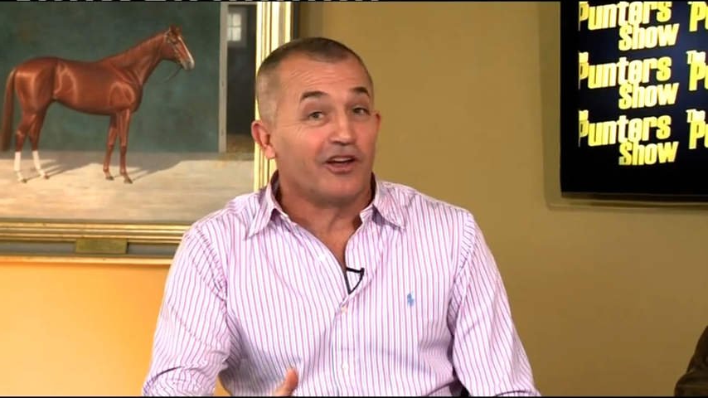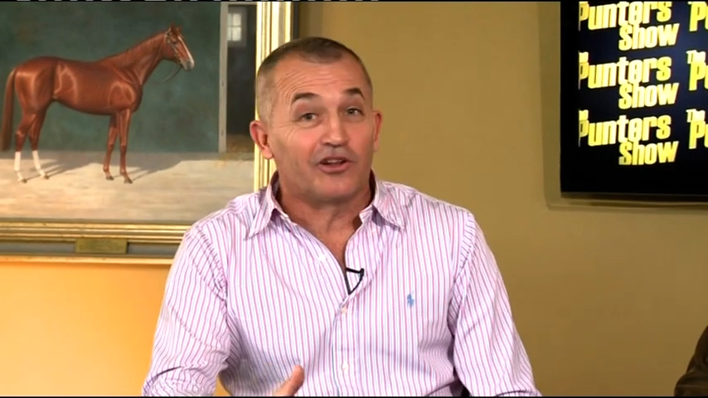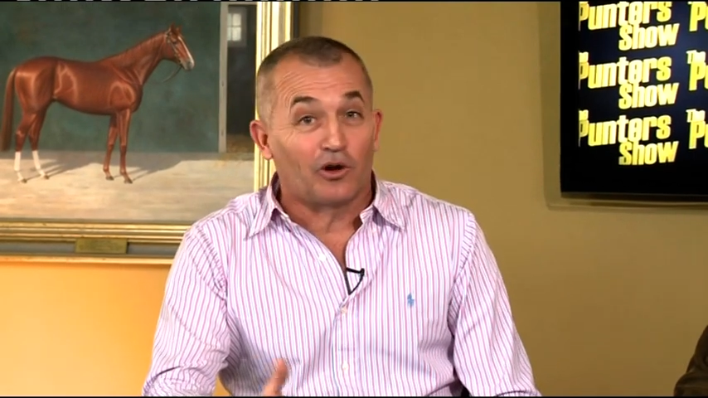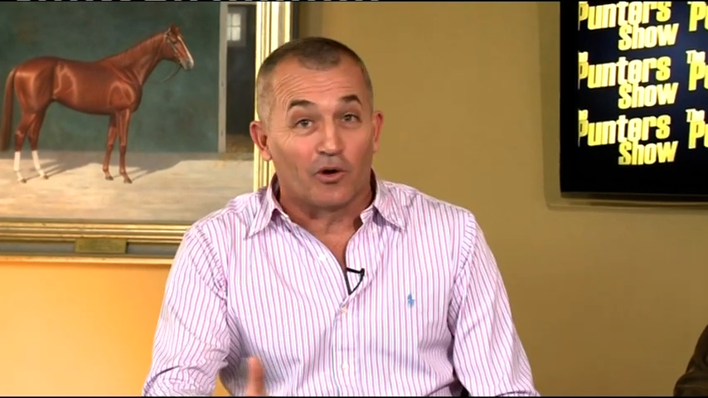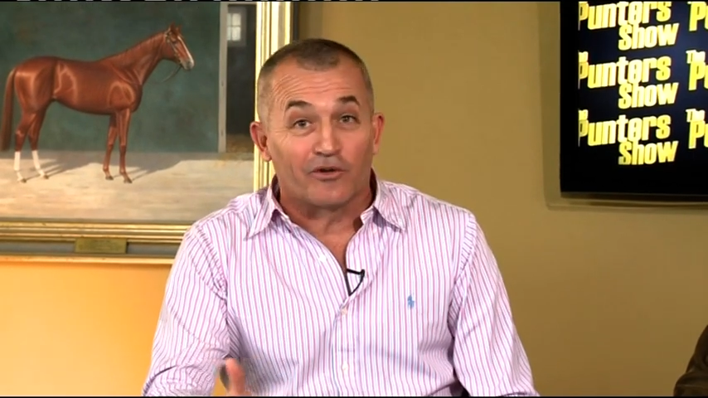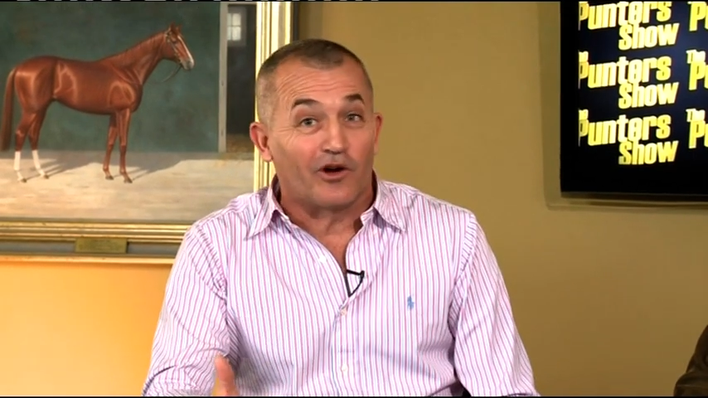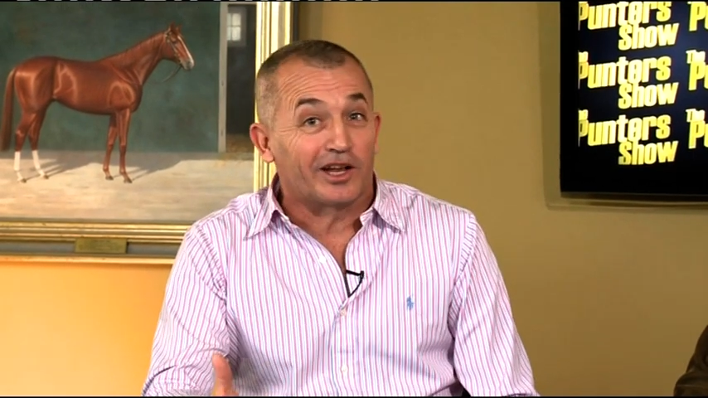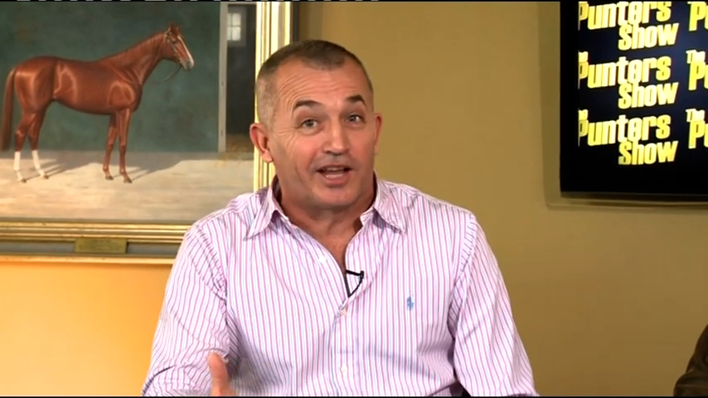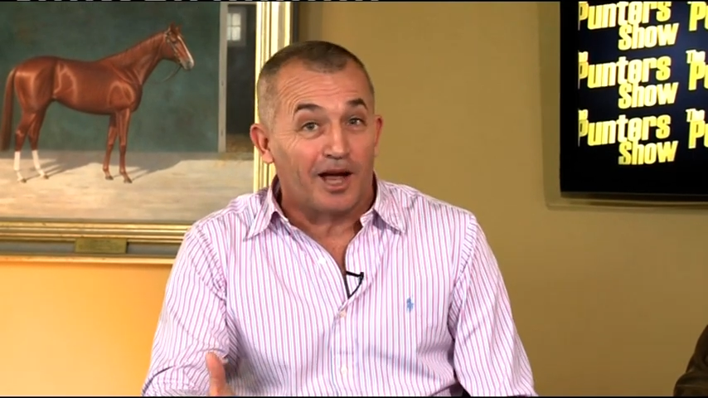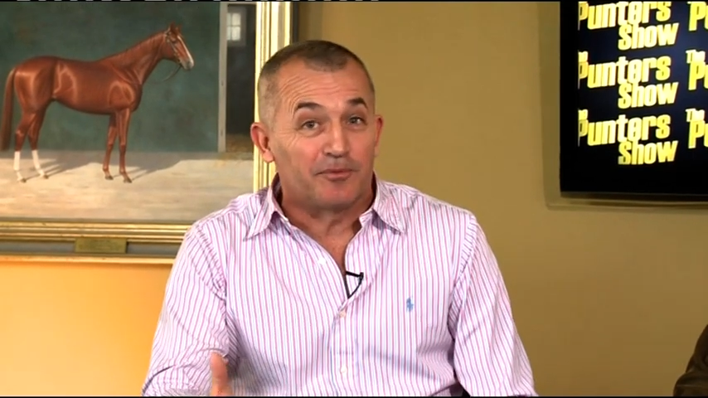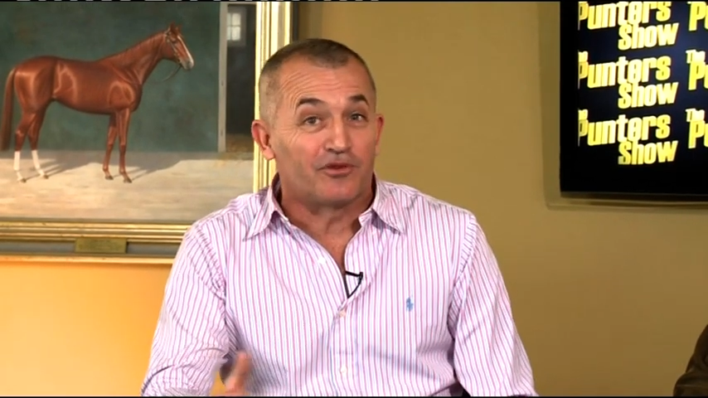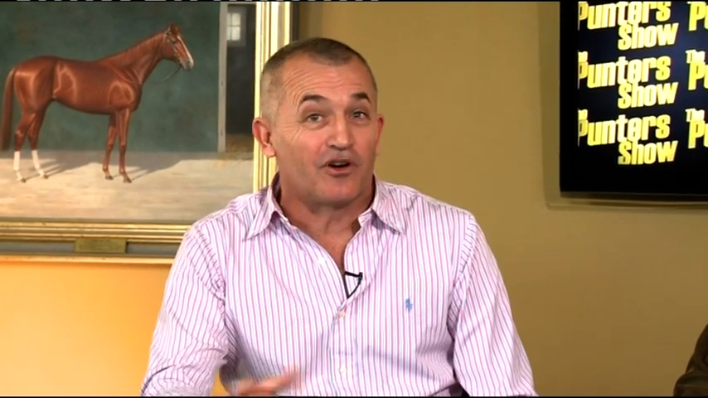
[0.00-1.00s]
Glorified
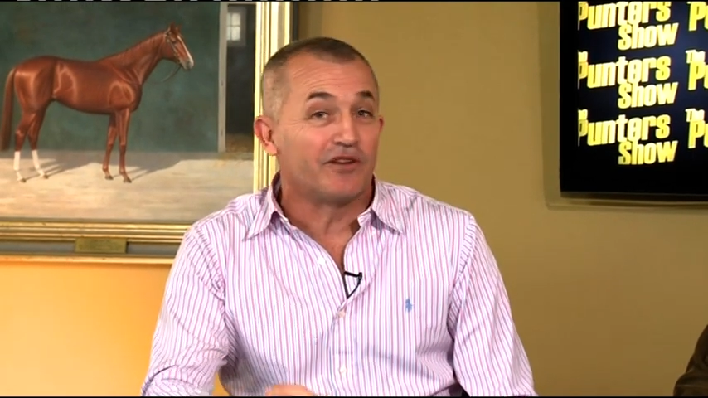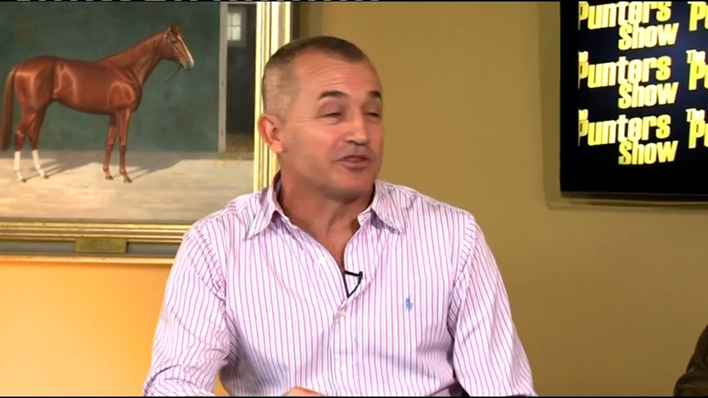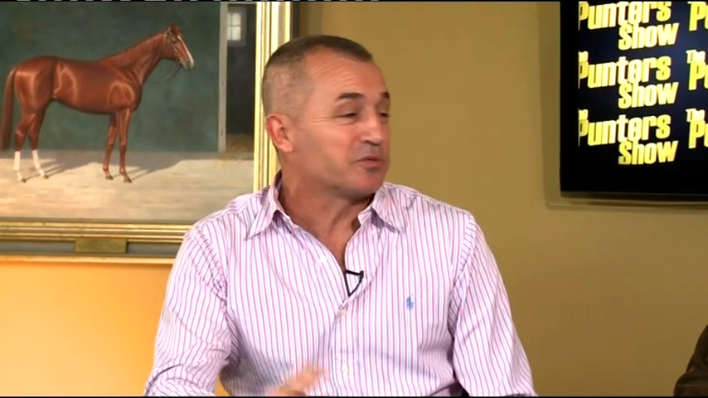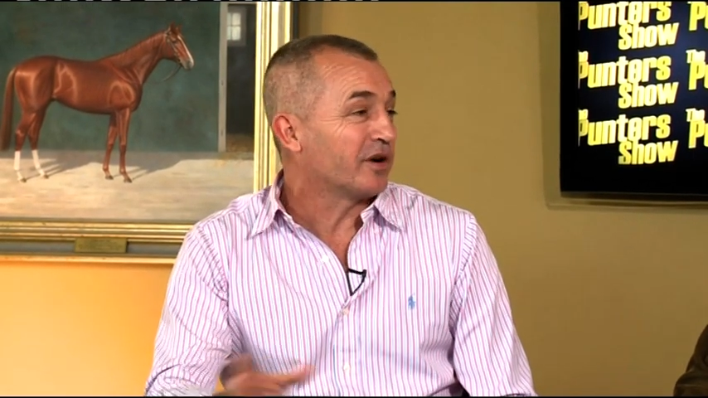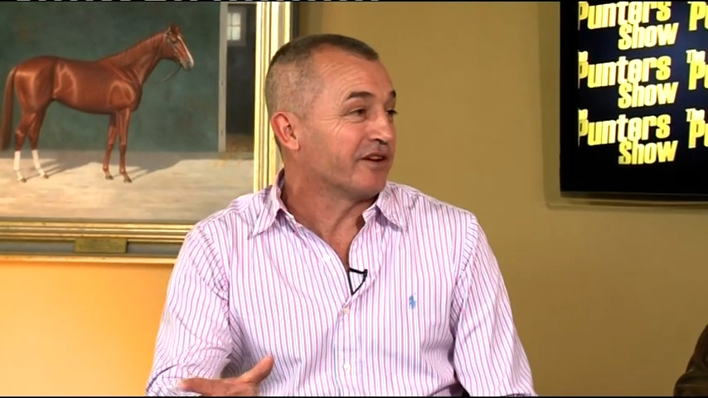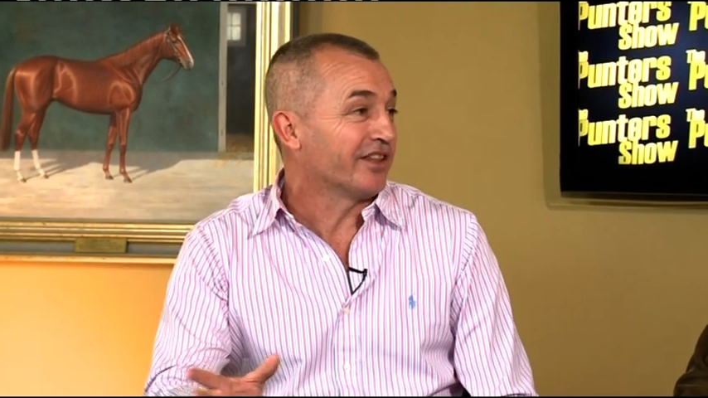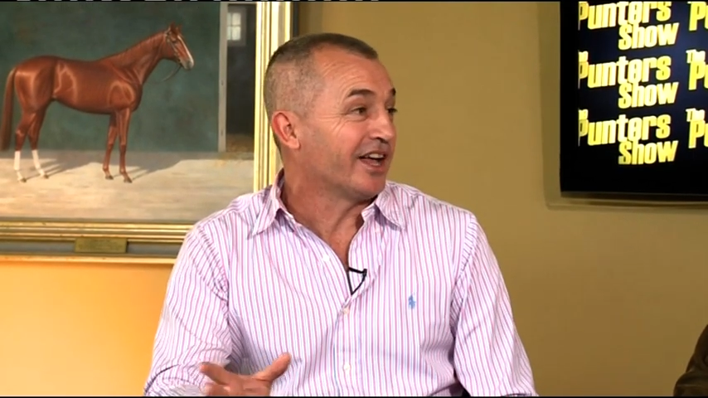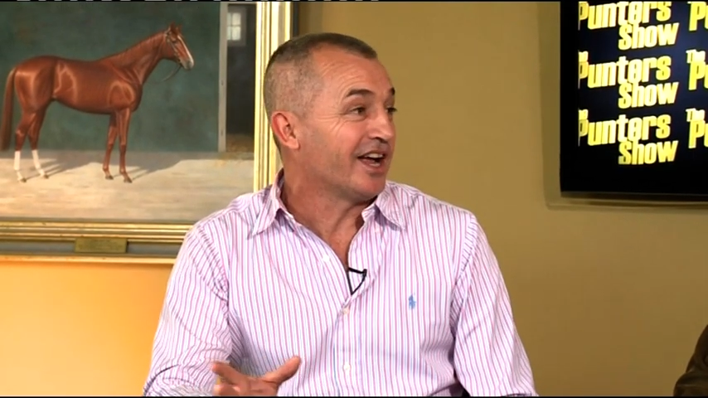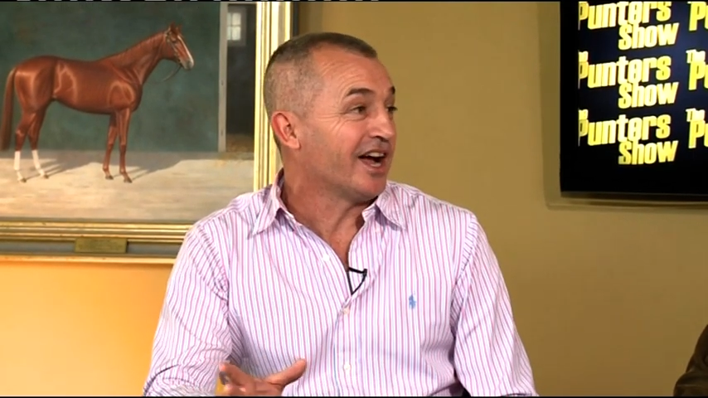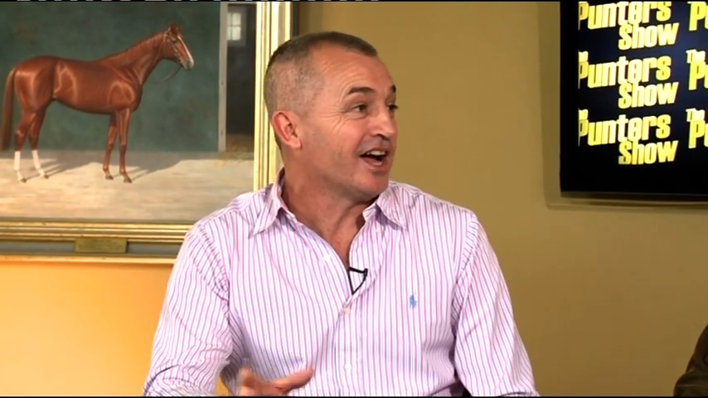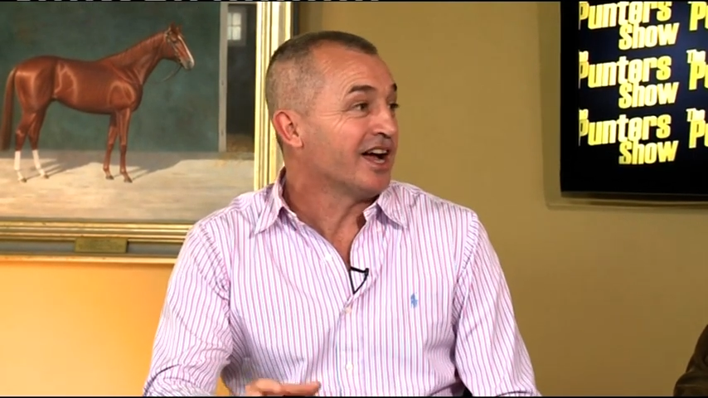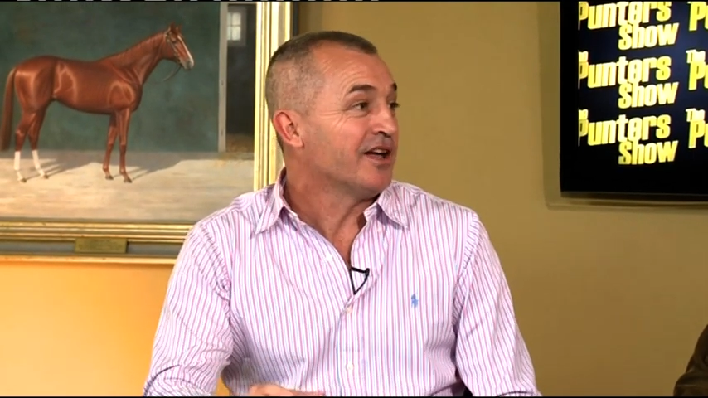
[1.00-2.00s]
cab drivers, whatever they
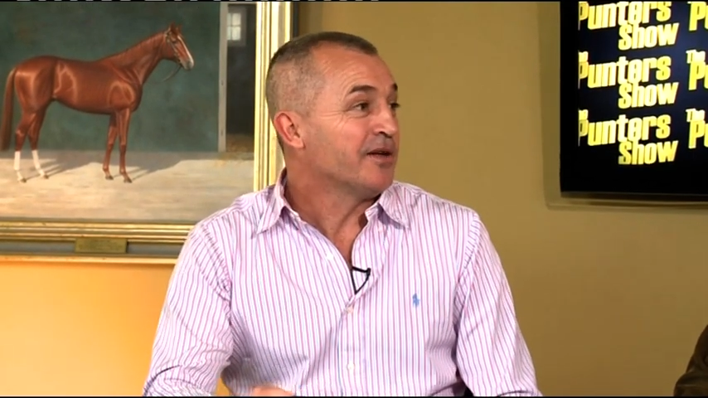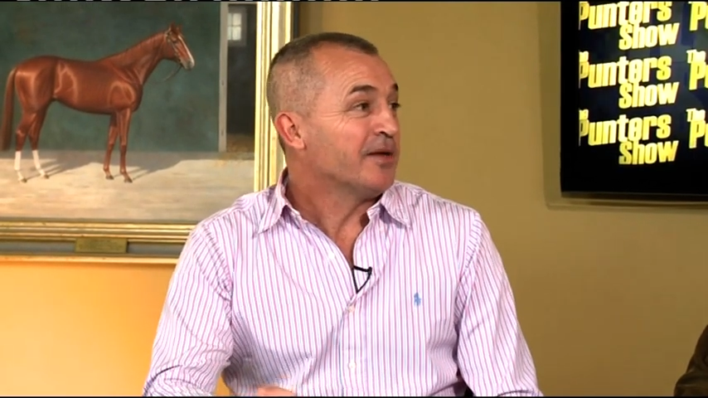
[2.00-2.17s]
are.